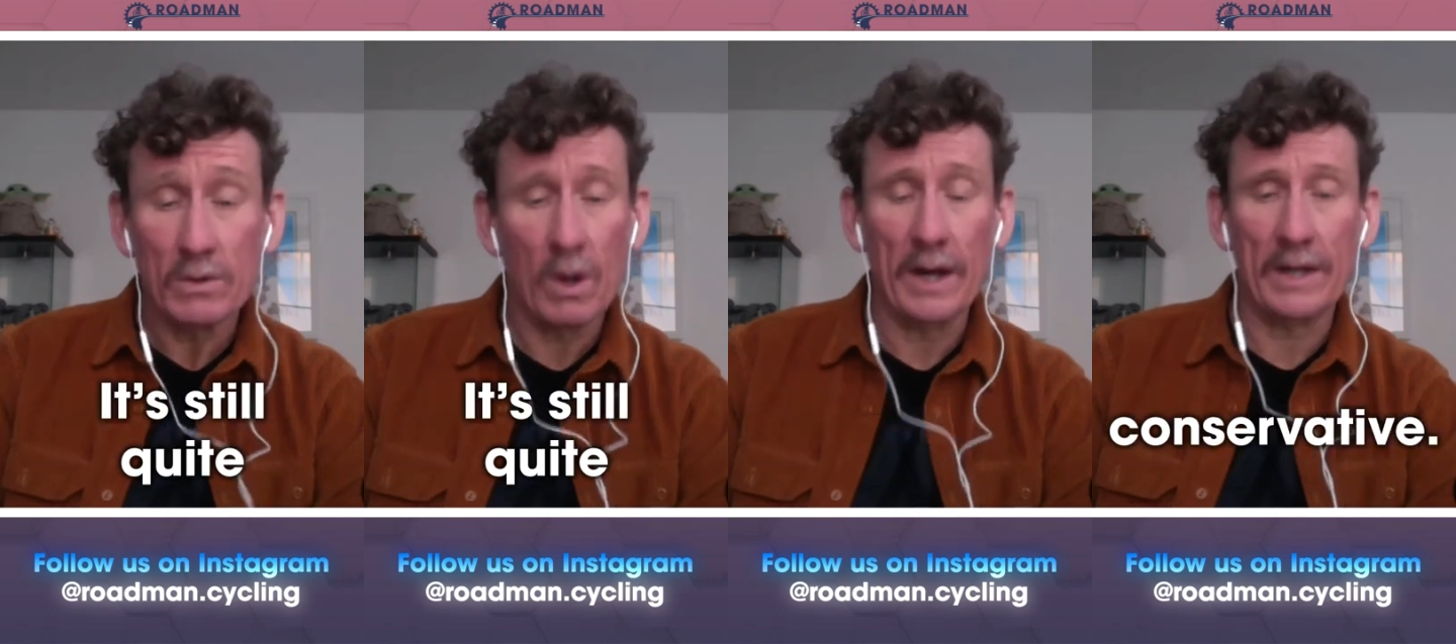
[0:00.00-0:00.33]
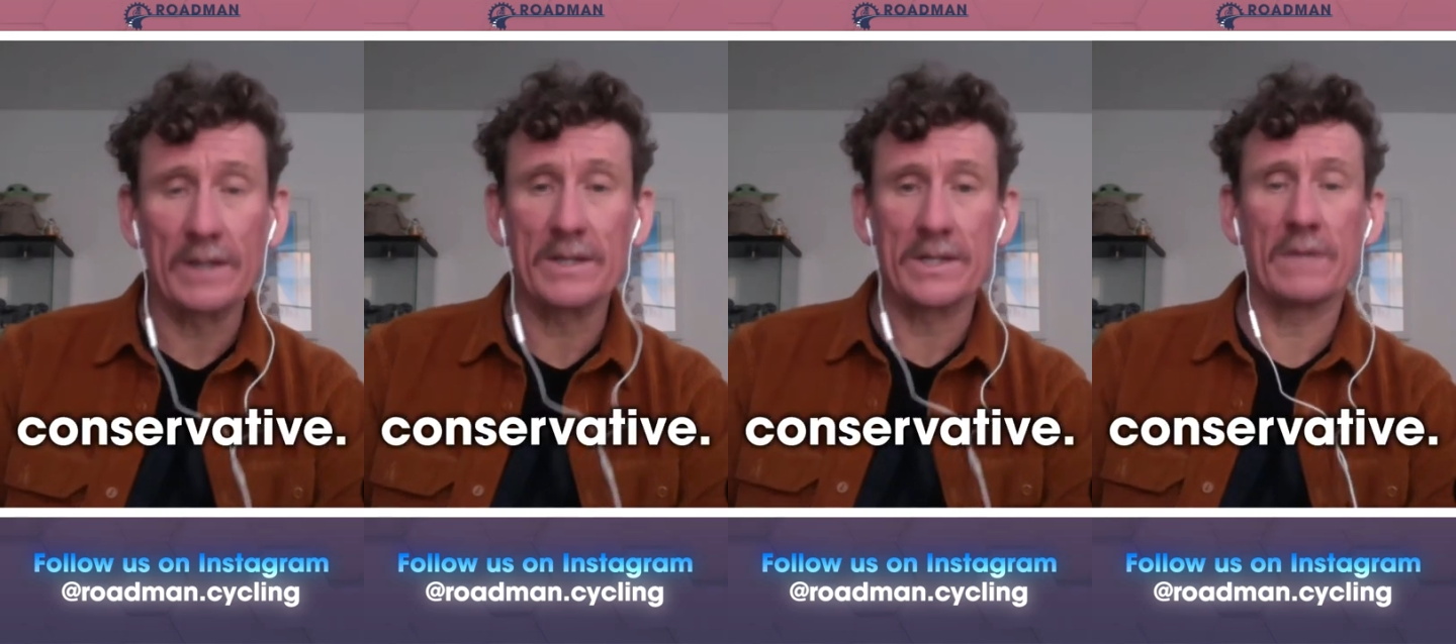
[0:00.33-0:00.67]
quite
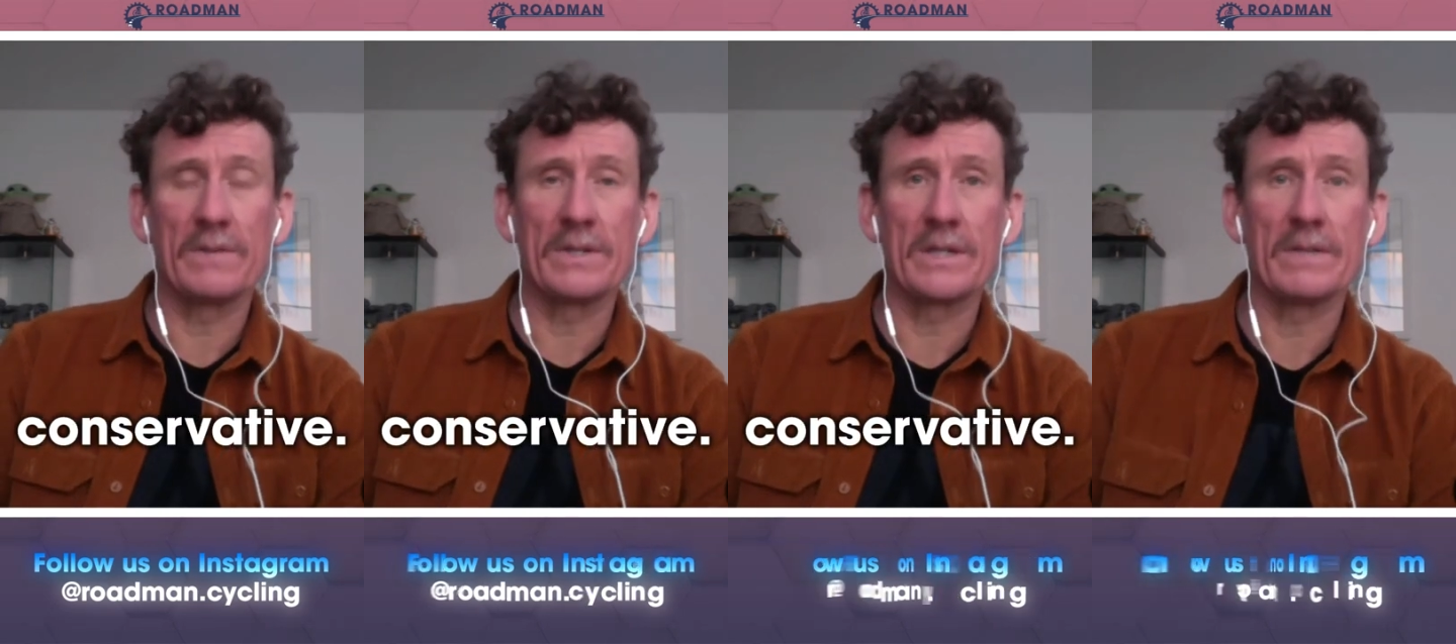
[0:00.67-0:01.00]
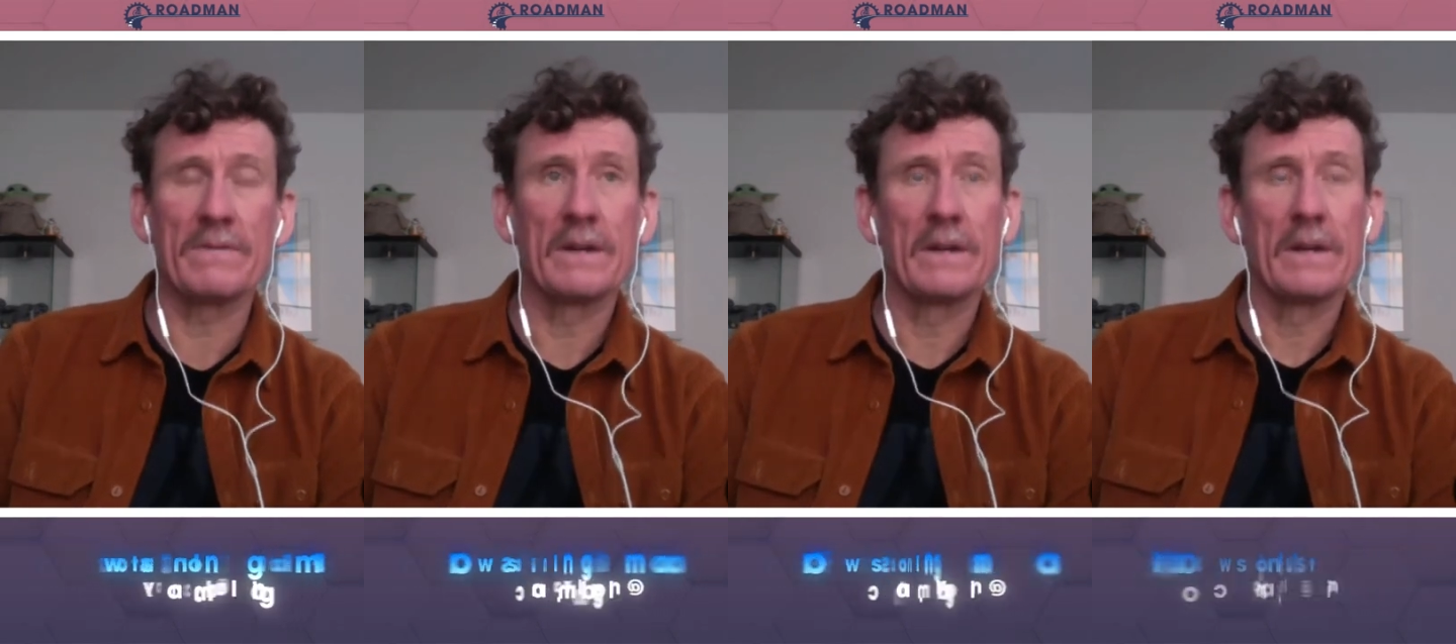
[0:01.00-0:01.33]

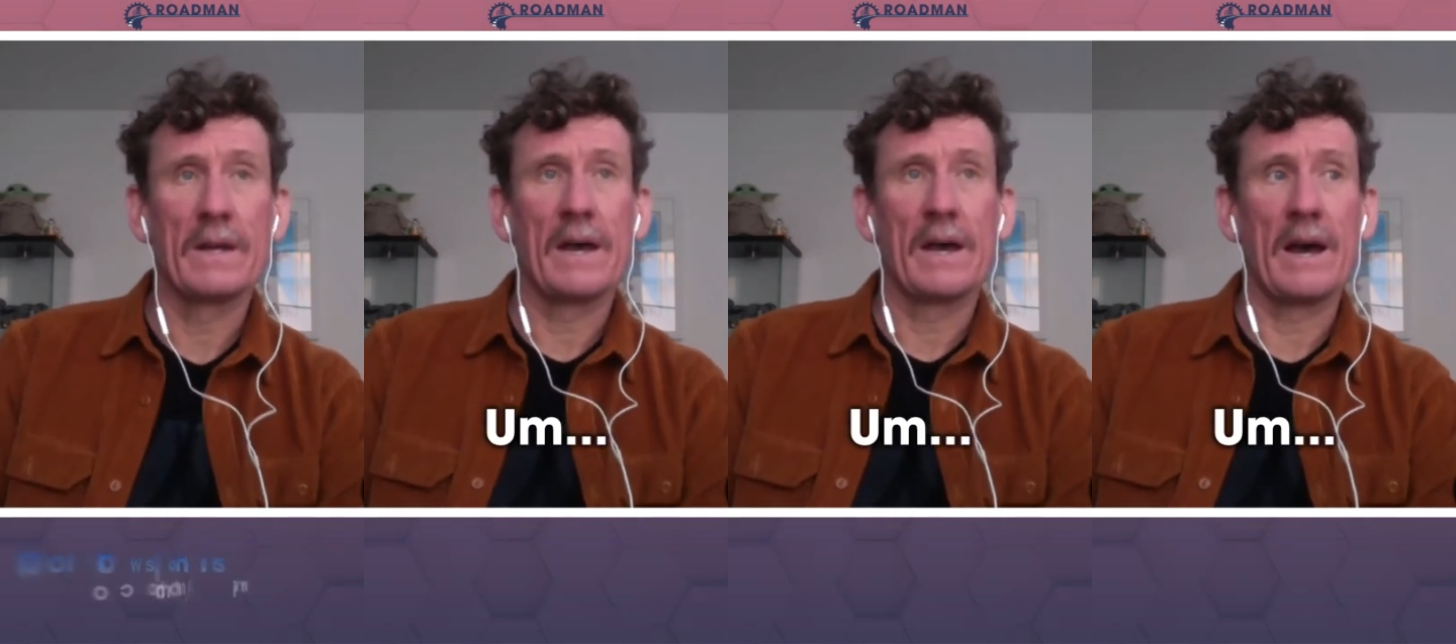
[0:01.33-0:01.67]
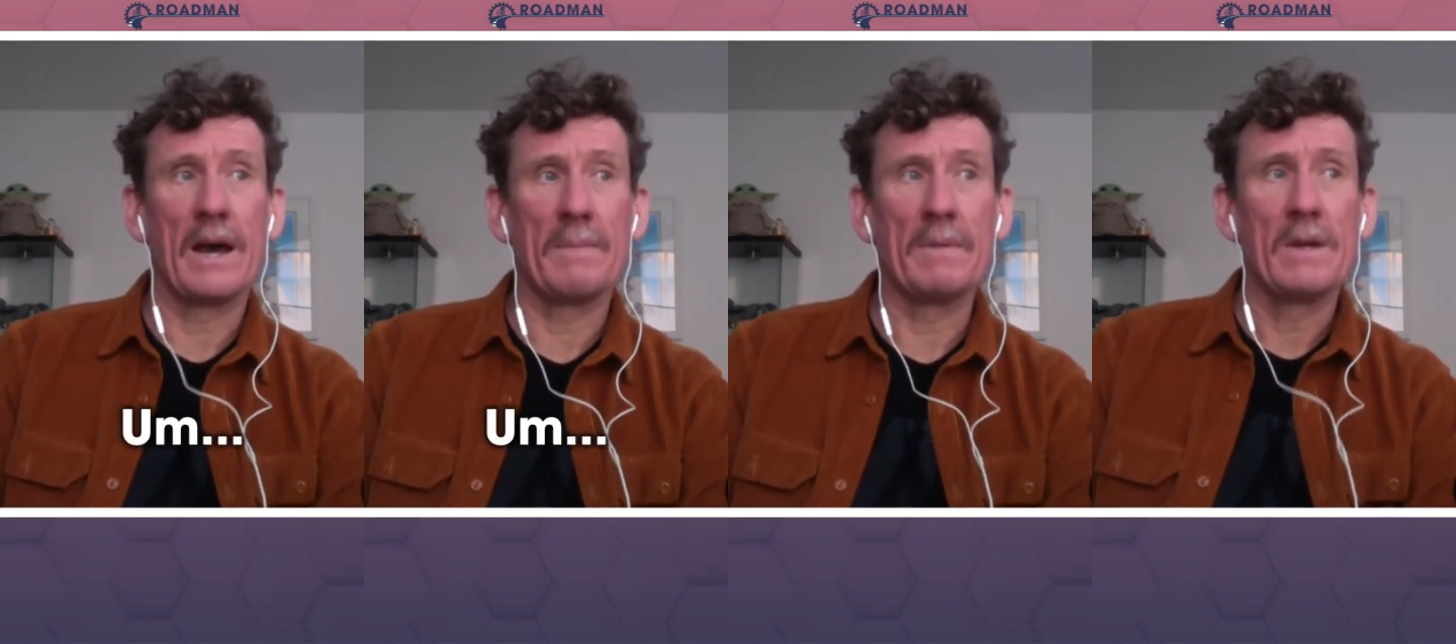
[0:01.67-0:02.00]
conservative
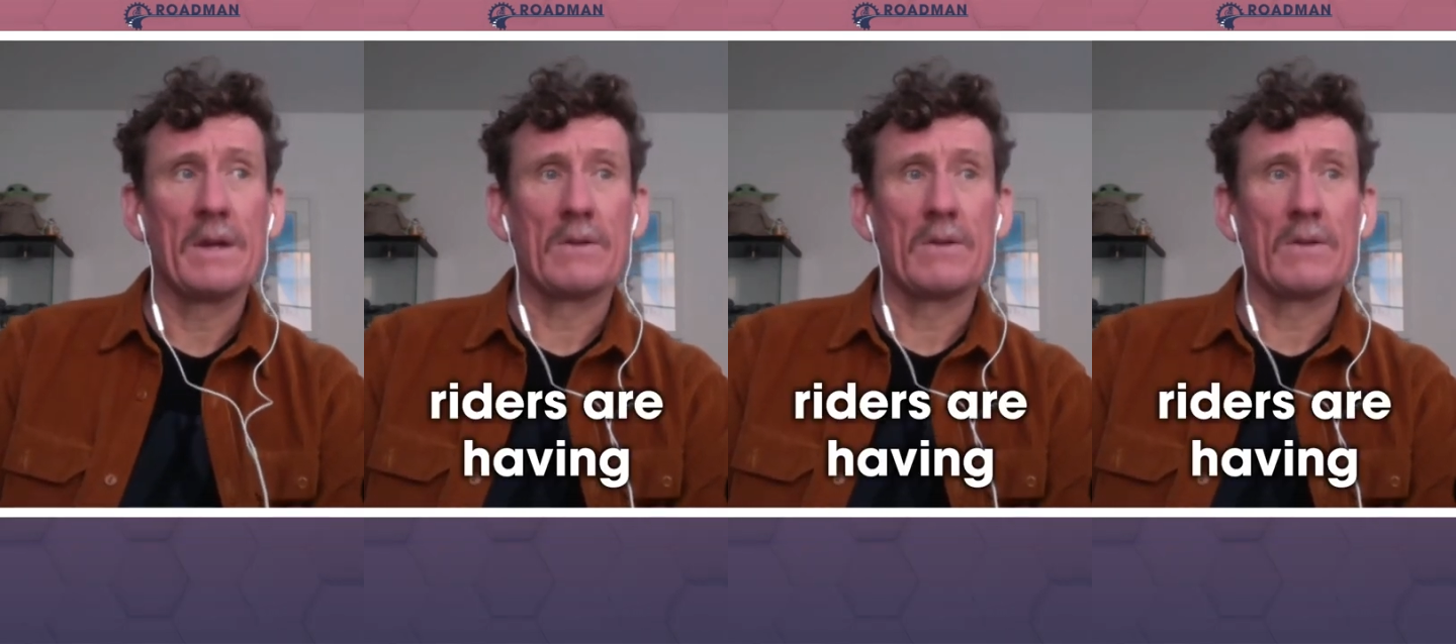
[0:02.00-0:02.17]
um,